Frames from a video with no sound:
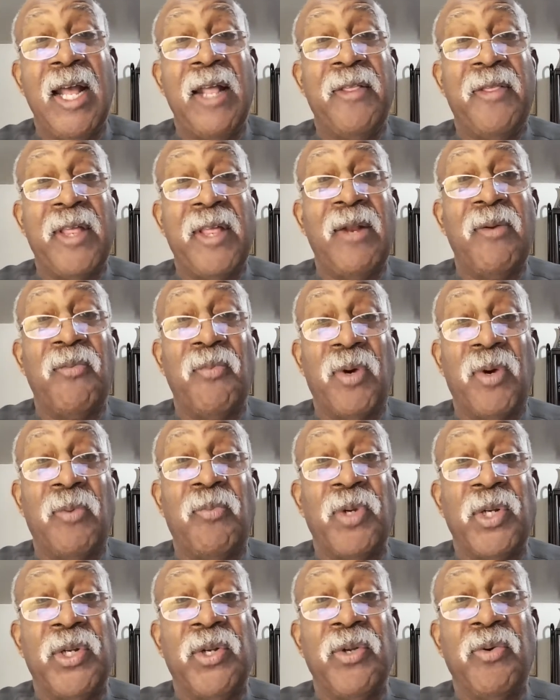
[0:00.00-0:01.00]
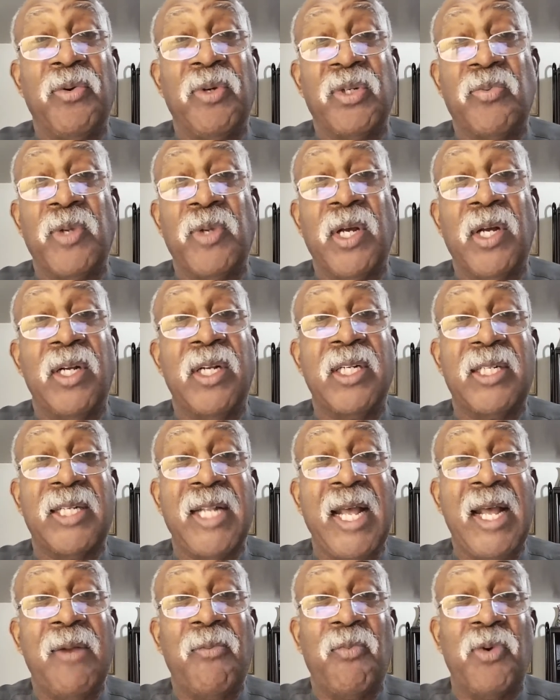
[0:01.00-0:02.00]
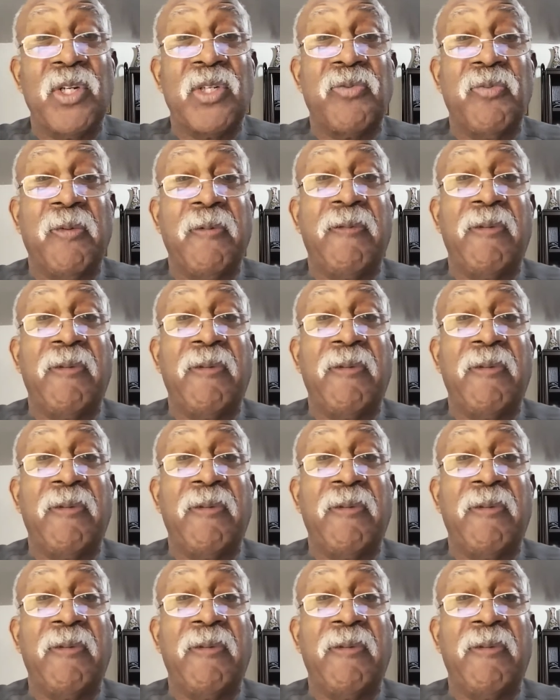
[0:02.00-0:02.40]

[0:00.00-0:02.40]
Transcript: And then what we do is we understand once